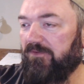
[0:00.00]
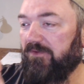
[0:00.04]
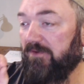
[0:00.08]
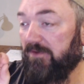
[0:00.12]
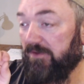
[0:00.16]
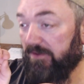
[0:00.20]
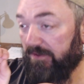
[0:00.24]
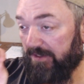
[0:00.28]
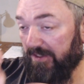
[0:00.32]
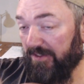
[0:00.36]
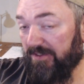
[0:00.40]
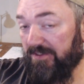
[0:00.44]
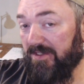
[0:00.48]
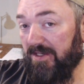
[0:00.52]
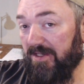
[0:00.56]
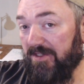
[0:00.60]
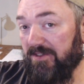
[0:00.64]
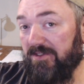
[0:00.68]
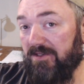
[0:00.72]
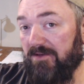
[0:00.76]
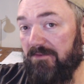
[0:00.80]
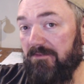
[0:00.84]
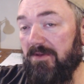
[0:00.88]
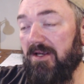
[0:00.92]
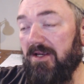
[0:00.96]
this says
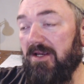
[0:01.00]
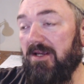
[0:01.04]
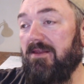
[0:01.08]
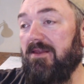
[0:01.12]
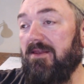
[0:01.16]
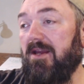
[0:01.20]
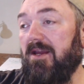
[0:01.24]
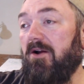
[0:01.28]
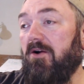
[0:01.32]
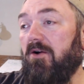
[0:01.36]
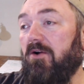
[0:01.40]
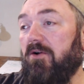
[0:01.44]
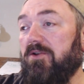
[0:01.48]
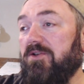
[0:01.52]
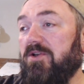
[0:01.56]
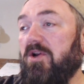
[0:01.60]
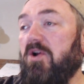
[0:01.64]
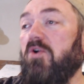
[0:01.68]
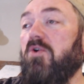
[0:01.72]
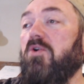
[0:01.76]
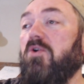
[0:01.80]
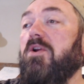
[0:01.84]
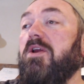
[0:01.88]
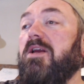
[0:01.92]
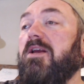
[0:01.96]
to me they are
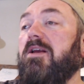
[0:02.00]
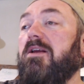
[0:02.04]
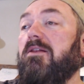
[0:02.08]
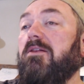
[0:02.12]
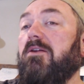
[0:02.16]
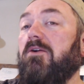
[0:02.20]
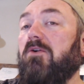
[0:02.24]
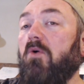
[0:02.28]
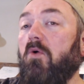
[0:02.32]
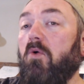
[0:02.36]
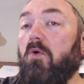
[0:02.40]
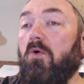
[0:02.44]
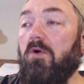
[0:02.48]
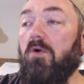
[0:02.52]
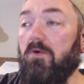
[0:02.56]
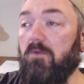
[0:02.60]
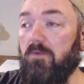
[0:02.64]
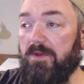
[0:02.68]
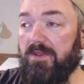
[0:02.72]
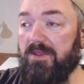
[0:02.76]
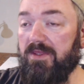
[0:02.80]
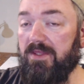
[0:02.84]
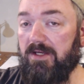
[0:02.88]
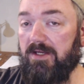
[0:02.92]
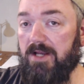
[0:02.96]
turning the corner
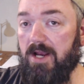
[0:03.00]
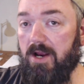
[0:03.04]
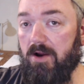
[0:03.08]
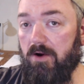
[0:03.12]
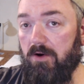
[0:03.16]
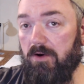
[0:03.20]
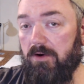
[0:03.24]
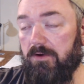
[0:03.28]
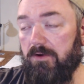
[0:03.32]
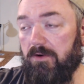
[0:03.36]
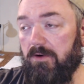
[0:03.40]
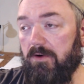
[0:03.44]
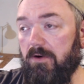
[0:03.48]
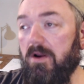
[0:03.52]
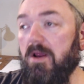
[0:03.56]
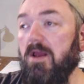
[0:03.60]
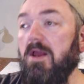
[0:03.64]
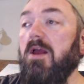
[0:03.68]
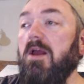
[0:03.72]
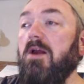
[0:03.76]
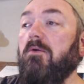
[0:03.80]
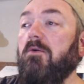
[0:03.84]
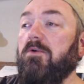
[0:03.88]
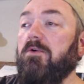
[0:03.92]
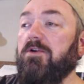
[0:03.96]
with the character,
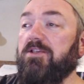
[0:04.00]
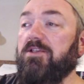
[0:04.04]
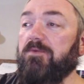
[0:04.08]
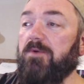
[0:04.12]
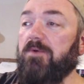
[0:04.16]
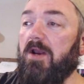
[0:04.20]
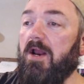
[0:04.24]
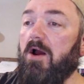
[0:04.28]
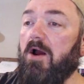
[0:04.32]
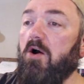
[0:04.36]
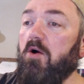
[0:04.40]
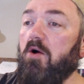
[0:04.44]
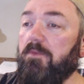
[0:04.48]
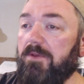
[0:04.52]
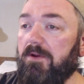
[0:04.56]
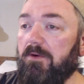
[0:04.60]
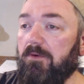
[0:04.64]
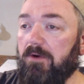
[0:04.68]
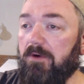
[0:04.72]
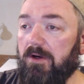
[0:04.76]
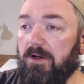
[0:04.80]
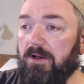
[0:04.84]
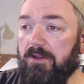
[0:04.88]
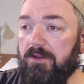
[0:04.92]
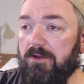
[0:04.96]
which is what I hope they
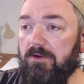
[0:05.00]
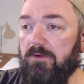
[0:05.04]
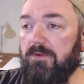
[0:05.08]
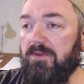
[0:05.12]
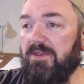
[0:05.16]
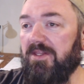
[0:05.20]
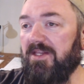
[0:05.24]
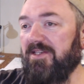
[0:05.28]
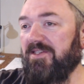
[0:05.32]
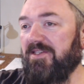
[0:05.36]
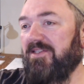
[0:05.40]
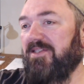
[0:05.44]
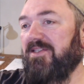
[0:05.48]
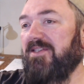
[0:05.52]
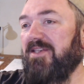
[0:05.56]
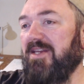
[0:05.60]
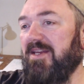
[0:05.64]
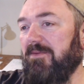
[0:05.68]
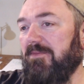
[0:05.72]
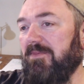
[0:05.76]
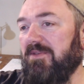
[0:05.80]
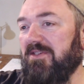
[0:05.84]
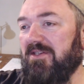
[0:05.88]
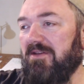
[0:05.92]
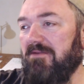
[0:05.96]
were going to do. This
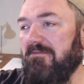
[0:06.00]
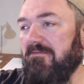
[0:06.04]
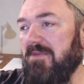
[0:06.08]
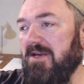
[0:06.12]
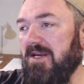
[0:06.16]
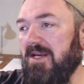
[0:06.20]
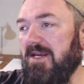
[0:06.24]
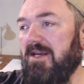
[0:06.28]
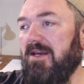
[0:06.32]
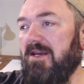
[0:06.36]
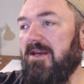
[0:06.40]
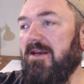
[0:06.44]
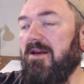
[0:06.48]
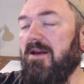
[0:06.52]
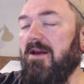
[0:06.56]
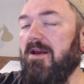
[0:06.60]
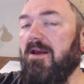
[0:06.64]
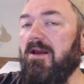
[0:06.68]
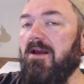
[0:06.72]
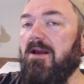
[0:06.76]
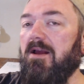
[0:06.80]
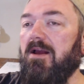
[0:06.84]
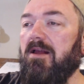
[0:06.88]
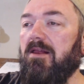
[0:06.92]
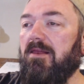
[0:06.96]
seems to me
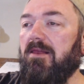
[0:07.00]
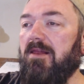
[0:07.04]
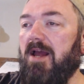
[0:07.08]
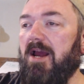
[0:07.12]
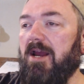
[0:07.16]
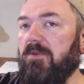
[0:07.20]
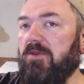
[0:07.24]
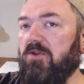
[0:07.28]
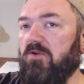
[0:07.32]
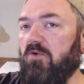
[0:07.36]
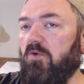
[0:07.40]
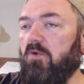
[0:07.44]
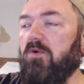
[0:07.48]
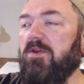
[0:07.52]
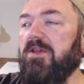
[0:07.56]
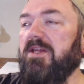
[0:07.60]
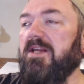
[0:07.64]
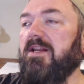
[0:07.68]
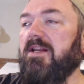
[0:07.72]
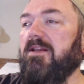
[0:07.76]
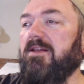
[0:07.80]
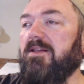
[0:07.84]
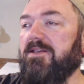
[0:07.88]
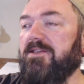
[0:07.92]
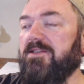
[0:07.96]
like toward the
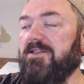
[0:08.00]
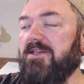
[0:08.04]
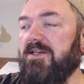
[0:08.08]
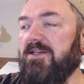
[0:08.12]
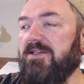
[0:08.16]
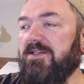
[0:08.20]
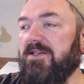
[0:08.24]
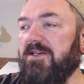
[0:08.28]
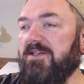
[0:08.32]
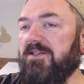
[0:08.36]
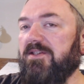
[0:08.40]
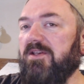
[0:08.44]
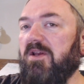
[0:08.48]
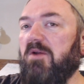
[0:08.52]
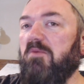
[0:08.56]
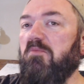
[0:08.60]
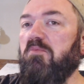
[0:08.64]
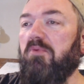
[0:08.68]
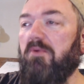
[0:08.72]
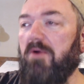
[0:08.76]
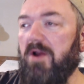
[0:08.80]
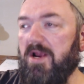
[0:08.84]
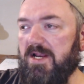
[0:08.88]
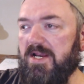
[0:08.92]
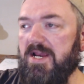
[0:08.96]
end of the season, he's going to
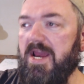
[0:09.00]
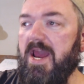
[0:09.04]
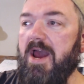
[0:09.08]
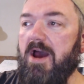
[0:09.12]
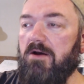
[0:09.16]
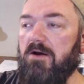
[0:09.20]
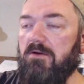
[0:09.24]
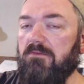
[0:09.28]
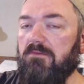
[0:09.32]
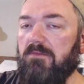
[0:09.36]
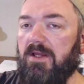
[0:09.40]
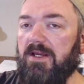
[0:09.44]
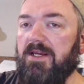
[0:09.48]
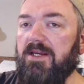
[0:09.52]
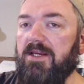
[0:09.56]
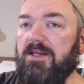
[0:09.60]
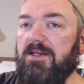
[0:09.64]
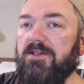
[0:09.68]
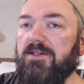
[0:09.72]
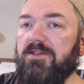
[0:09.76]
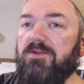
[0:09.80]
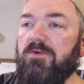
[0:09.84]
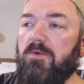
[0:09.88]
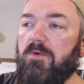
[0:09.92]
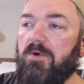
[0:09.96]
break out. Like he
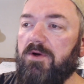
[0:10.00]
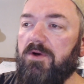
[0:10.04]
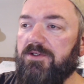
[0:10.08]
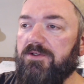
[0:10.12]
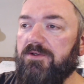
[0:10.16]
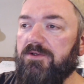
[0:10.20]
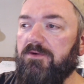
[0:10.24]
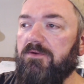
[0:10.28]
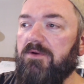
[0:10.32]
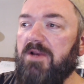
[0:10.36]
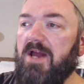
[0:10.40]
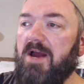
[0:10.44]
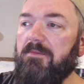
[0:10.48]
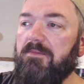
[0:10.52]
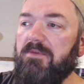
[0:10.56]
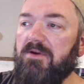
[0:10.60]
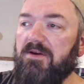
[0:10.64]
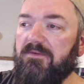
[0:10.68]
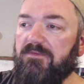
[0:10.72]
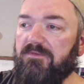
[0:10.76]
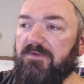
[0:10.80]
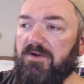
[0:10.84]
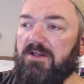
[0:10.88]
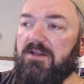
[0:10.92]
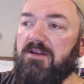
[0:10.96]
is going to not be
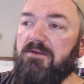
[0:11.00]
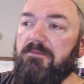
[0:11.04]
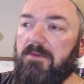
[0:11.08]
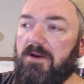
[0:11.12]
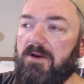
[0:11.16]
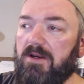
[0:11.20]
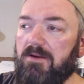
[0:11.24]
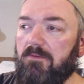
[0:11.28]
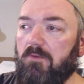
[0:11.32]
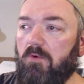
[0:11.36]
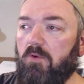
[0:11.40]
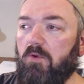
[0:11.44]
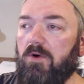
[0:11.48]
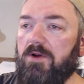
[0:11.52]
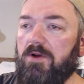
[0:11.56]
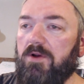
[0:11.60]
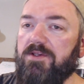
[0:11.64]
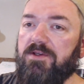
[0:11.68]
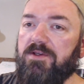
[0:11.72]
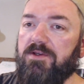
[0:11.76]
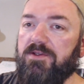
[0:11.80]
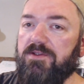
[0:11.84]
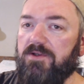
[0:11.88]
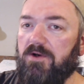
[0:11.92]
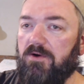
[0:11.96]
a victim anymore. He's
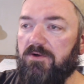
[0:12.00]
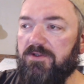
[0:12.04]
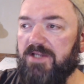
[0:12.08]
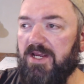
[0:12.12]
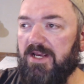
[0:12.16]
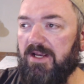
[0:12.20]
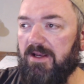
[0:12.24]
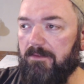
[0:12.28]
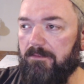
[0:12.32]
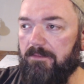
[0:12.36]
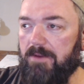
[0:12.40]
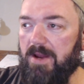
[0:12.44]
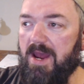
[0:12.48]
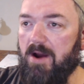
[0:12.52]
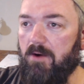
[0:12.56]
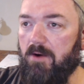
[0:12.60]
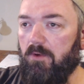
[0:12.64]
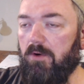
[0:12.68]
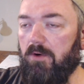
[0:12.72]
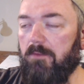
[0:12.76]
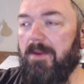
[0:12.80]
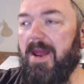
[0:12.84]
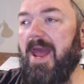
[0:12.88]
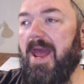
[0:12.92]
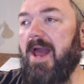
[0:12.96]
going to start taking
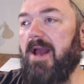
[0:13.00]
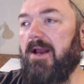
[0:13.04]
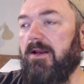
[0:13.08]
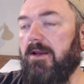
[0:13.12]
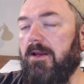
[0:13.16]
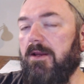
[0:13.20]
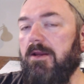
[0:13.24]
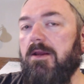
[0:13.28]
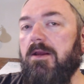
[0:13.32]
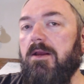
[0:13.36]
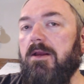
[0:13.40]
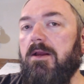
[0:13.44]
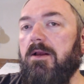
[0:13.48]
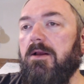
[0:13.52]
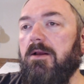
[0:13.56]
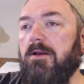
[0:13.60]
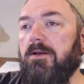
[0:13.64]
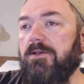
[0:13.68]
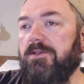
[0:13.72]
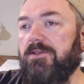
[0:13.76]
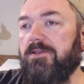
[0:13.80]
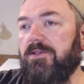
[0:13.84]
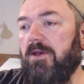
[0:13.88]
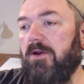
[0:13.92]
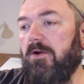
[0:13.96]
power back.
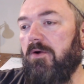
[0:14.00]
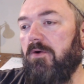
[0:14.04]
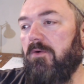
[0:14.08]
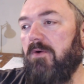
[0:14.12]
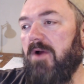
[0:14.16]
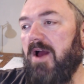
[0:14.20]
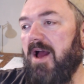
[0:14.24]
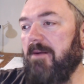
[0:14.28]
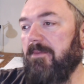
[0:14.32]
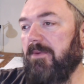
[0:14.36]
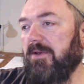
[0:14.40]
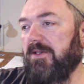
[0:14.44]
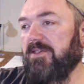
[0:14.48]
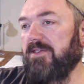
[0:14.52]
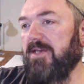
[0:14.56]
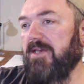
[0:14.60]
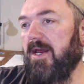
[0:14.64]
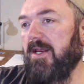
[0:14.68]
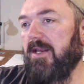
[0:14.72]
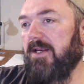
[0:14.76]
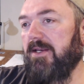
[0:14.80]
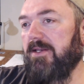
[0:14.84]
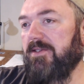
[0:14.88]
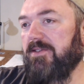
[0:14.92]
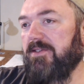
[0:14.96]
So I'm
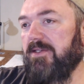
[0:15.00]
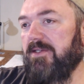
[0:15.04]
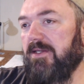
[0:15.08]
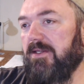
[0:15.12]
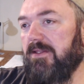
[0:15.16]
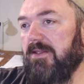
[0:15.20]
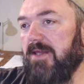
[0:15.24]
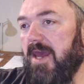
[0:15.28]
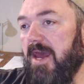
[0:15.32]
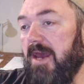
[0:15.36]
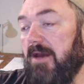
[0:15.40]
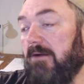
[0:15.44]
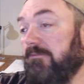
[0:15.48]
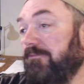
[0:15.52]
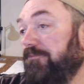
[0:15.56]
excited to see that.